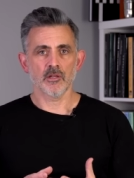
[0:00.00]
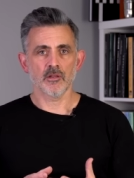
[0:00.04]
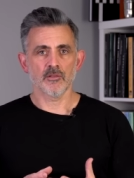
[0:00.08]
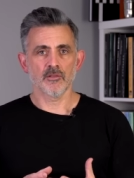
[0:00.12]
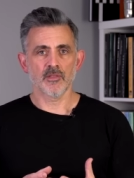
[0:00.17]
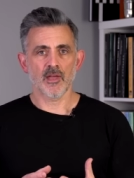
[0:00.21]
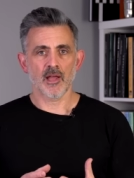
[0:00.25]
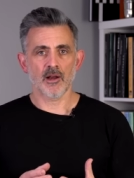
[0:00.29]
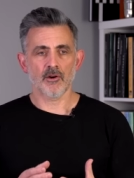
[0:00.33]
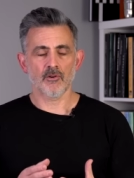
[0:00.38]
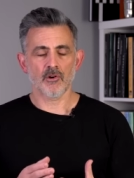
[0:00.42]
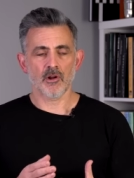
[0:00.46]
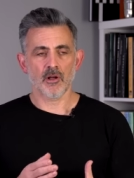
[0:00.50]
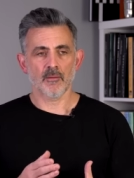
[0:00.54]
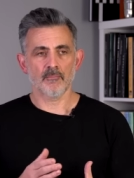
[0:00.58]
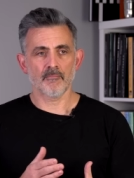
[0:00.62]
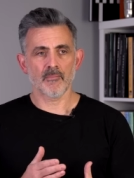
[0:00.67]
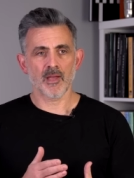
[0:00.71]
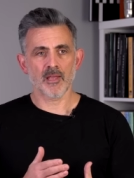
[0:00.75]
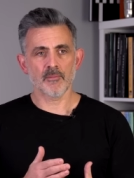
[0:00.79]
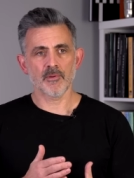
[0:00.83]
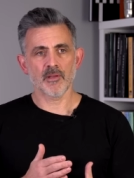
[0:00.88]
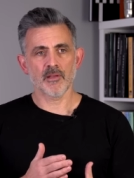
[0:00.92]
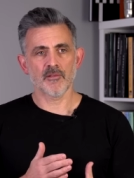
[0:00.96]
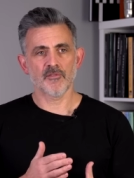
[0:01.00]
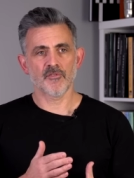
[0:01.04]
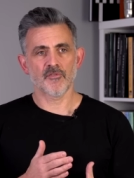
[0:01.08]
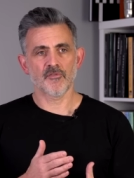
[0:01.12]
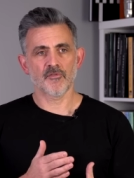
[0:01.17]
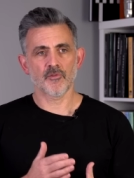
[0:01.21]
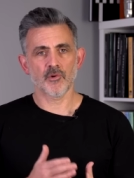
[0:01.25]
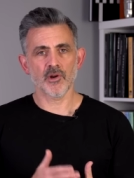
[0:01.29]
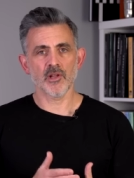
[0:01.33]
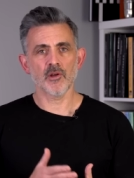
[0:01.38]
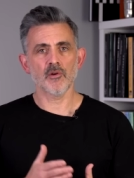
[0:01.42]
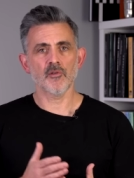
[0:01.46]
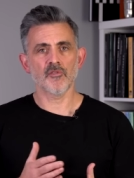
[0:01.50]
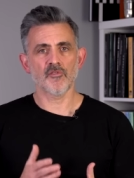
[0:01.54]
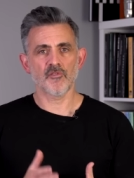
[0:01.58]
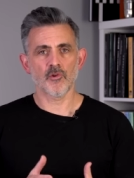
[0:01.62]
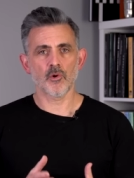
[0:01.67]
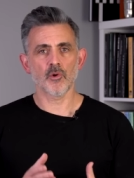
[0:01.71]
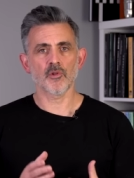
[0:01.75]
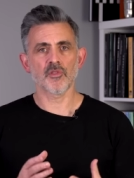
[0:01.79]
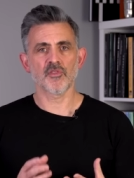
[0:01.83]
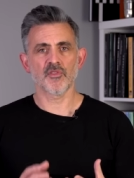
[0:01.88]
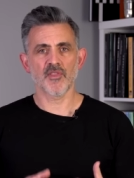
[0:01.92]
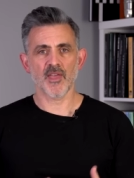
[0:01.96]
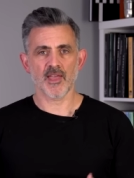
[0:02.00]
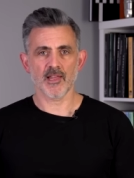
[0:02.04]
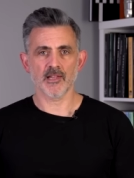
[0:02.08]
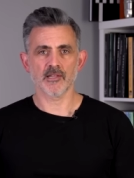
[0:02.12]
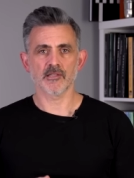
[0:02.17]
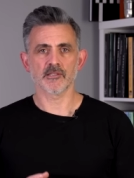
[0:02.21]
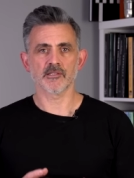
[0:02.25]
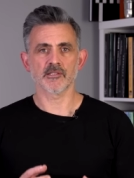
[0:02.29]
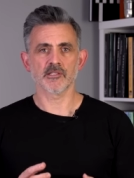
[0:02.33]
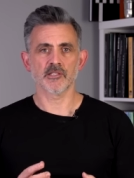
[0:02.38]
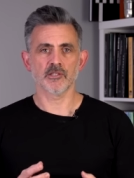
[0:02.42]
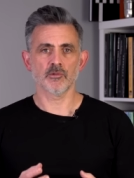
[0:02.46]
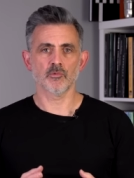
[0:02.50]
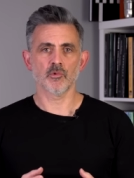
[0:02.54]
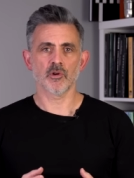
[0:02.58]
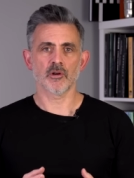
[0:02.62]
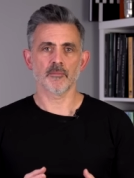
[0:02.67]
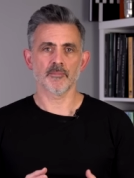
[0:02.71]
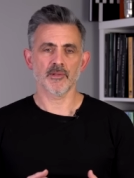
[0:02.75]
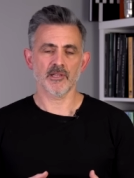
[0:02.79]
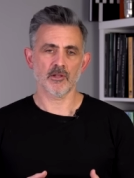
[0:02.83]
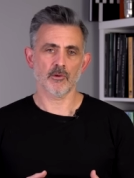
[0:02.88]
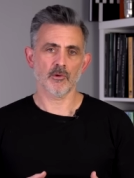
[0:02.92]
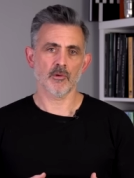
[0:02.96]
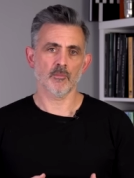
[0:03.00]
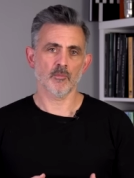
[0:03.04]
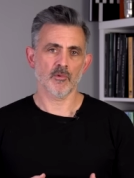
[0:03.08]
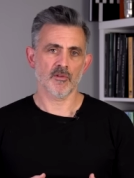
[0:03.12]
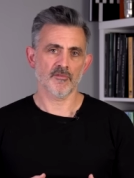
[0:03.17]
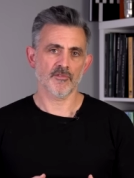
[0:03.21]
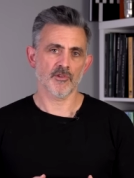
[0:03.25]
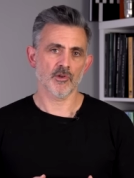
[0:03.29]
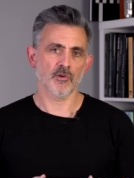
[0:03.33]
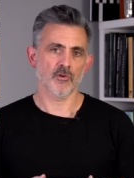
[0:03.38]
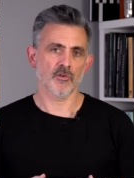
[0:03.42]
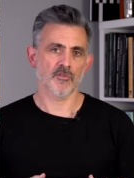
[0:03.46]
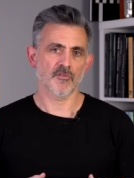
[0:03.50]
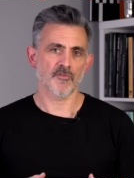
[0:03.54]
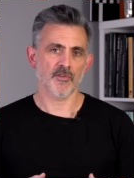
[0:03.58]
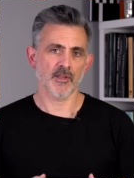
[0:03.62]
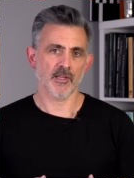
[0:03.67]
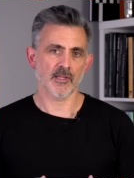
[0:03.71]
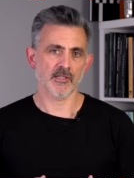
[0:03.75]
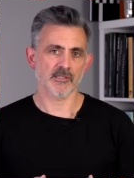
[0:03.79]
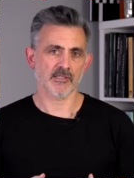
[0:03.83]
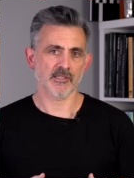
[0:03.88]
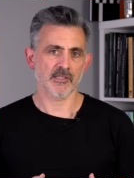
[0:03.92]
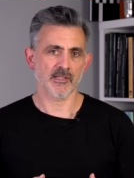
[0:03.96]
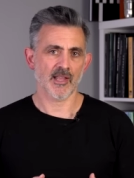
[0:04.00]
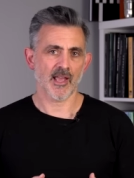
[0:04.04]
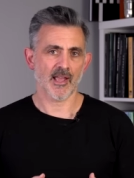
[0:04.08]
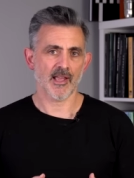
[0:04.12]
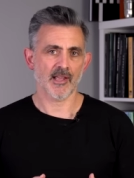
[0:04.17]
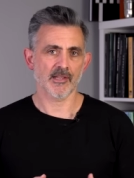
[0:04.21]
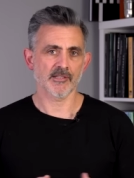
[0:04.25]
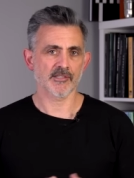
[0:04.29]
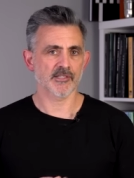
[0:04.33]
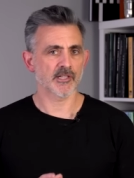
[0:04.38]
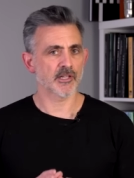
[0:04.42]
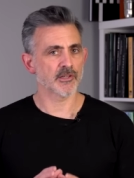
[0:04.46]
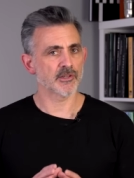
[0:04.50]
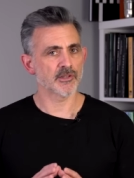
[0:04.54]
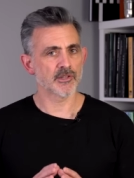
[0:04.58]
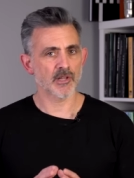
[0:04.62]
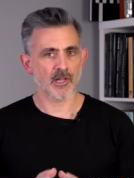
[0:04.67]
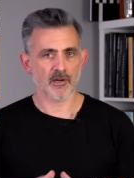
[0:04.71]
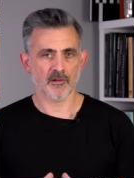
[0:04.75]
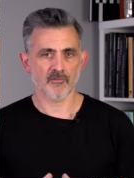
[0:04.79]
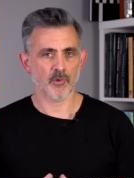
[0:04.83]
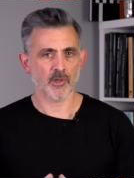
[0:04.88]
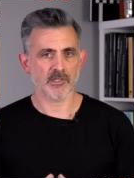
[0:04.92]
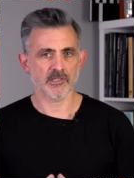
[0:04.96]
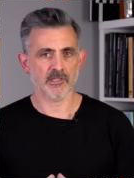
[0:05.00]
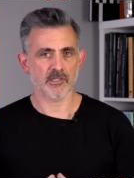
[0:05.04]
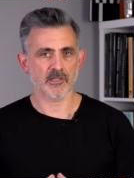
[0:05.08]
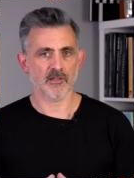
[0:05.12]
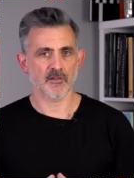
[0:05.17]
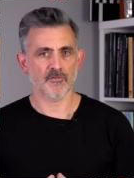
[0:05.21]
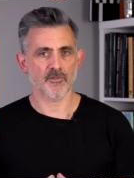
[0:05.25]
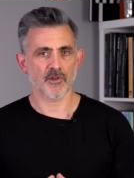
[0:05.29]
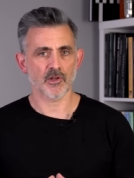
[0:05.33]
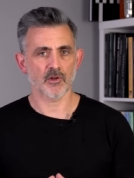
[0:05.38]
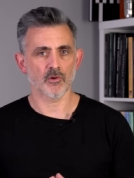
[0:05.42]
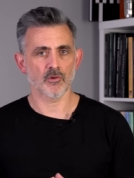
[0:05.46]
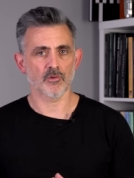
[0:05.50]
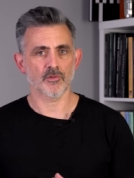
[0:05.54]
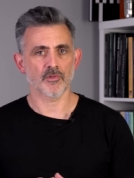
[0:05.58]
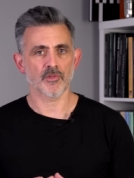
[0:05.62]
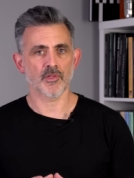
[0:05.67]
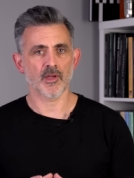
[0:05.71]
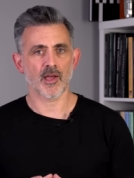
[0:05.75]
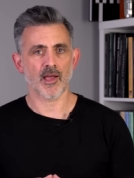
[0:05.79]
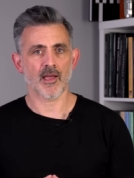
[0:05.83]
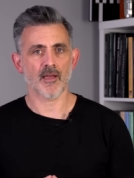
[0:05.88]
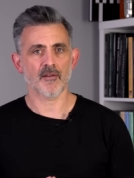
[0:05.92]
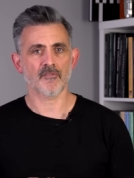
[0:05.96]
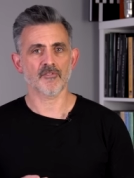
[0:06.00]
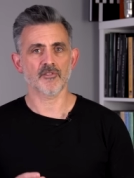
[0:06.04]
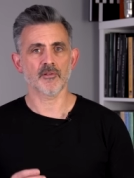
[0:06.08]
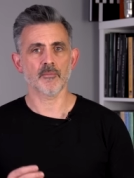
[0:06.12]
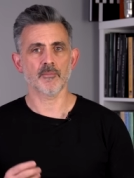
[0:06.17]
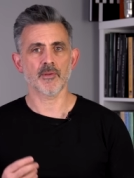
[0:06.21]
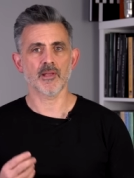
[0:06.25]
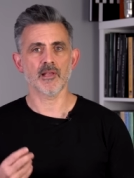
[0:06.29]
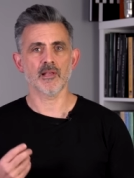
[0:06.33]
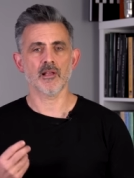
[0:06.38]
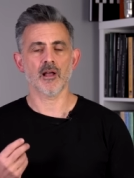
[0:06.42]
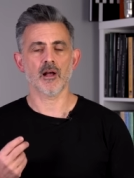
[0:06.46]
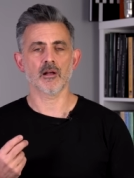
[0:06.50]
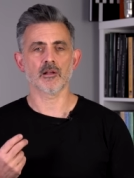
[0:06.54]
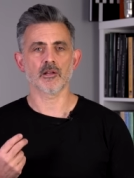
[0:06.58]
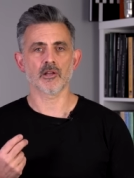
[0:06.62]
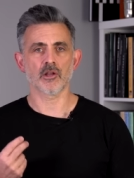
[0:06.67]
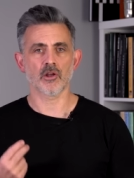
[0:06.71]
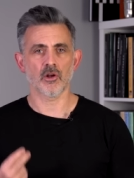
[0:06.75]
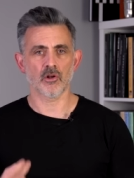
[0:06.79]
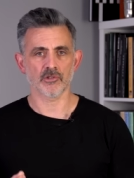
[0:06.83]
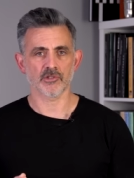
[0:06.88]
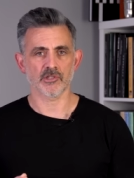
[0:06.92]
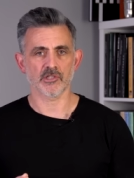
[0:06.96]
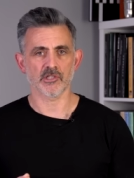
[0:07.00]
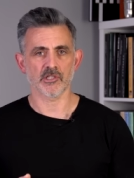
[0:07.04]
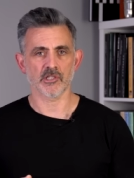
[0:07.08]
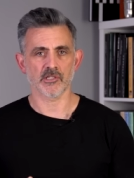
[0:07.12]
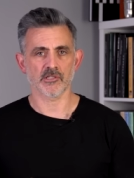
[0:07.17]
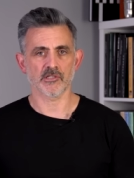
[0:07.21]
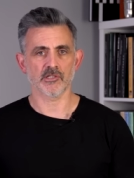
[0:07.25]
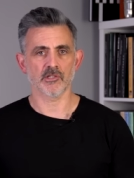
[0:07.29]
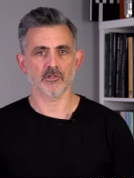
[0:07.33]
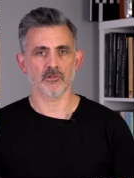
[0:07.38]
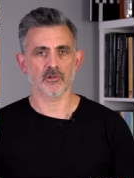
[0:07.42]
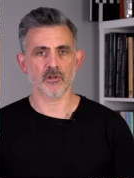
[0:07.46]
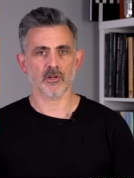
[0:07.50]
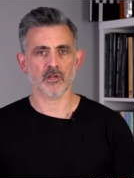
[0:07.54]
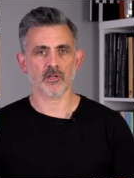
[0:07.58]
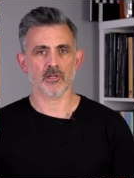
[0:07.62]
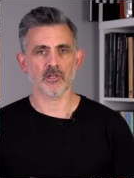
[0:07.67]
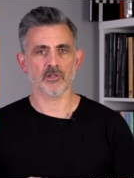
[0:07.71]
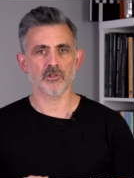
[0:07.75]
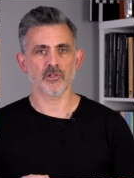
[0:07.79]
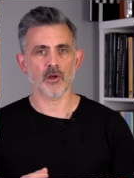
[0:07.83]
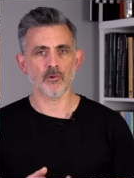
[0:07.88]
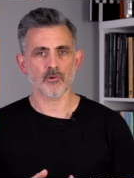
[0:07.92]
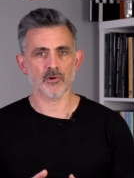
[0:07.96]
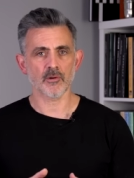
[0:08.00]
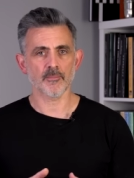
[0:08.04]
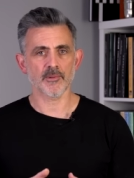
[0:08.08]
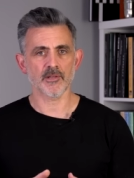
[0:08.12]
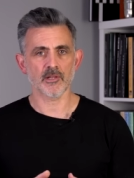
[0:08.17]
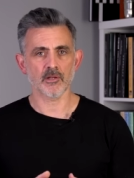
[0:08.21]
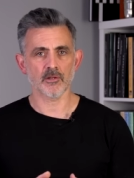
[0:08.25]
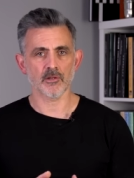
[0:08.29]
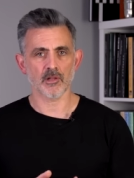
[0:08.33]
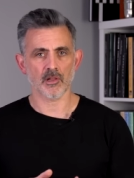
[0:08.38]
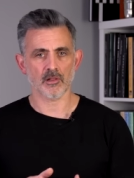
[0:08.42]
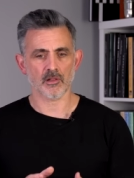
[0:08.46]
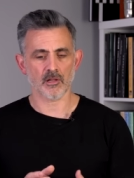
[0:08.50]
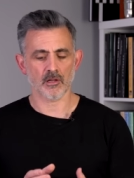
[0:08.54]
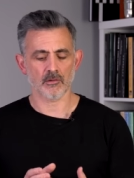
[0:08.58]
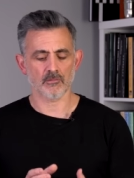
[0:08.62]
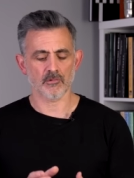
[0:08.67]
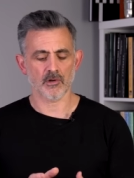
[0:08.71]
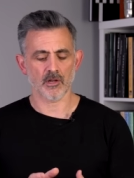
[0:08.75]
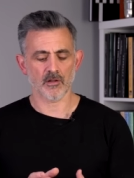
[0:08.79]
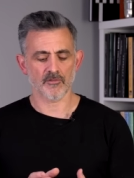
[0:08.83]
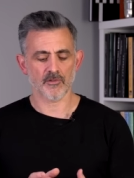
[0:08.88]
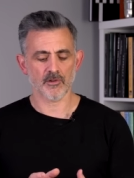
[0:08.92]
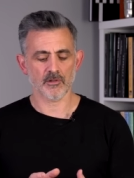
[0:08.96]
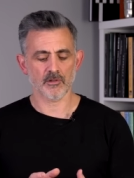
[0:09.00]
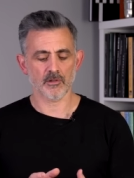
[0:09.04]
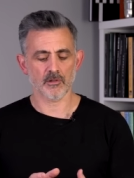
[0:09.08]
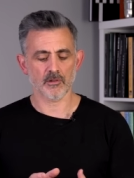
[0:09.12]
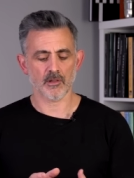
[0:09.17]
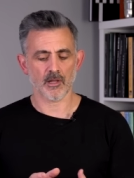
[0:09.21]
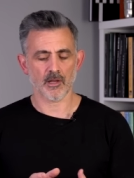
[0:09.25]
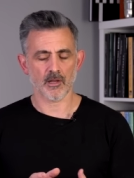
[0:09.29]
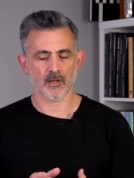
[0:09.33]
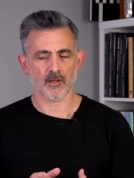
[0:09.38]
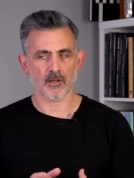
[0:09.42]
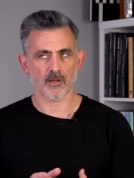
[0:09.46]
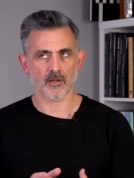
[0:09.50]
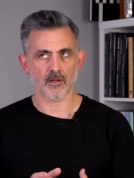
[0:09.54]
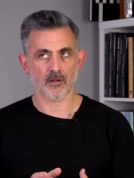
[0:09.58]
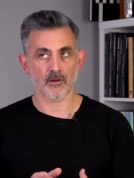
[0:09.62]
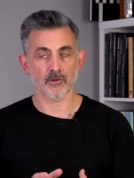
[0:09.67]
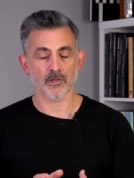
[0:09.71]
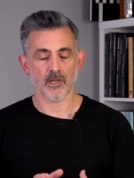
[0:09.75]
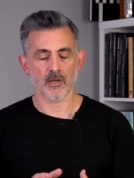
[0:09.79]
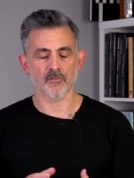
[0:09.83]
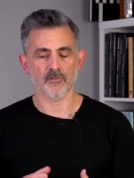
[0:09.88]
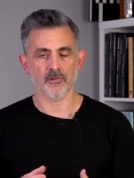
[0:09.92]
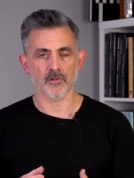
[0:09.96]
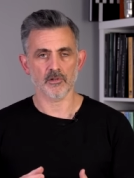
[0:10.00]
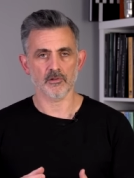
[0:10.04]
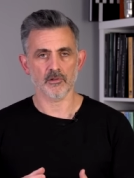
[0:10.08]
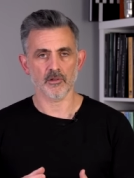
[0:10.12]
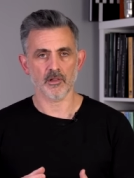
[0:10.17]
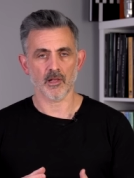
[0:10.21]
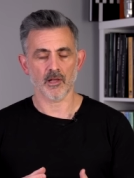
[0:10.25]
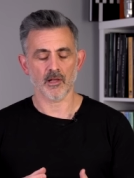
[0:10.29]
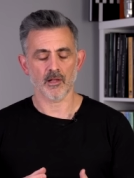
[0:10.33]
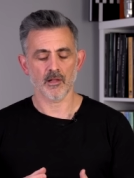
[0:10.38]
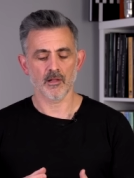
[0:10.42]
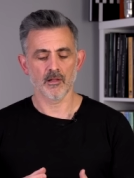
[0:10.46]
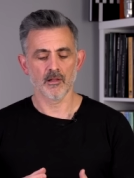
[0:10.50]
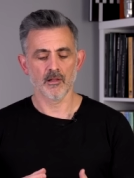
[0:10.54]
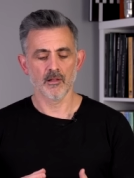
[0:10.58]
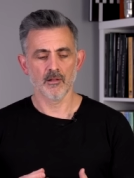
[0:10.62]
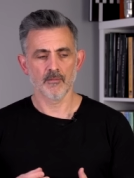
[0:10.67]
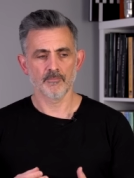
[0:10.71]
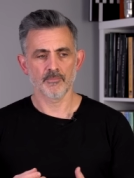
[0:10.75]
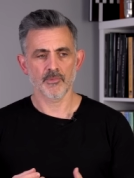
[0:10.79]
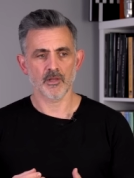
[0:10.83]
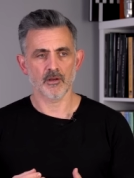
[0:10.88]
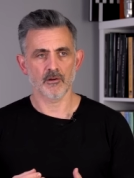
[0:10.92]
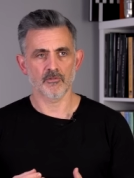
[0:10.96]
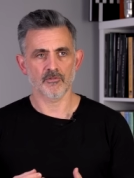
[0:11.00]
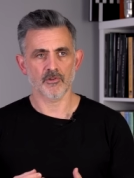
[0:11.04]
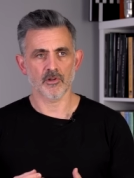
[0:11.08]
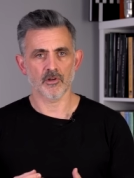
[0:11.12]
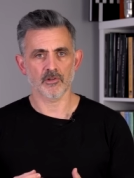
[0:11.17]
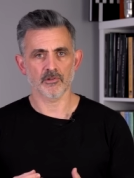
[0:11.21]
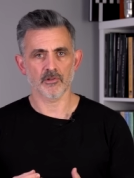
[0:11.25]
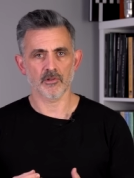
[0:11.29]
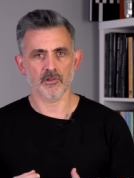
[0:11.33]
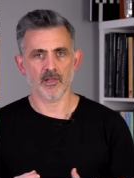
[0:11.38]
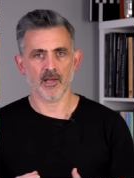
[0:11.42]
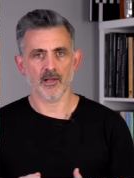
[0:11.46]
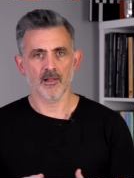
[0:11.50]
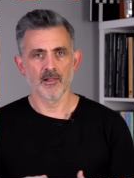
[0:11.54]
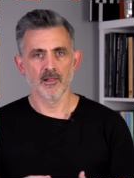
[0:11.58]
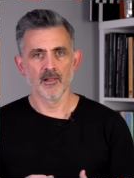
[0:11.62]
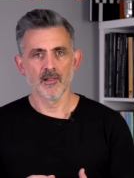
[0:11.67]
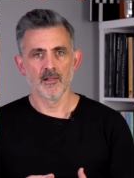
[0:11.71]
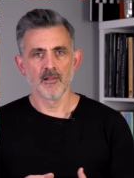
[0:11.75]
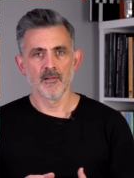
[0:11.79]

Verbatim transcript: there are maybe three or four things you want to be doing with your fingers and hands that none of which are difficult that have to be unconscious. You're not, you don't want to be doing this going, right, if I do that, oh yeah, I've got to do that. I've got to do that